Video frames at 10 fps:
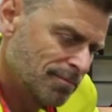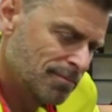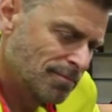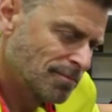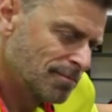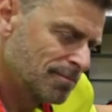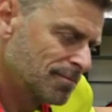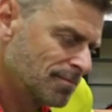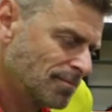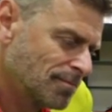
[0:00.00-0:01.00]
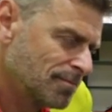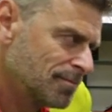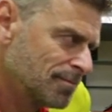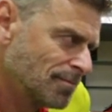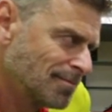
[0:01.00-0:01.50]

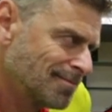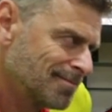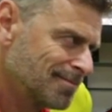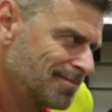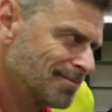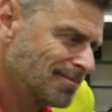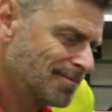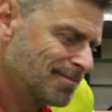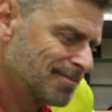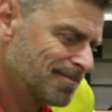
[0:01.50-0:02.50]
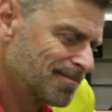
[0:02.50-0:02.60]
This person isn't speaking.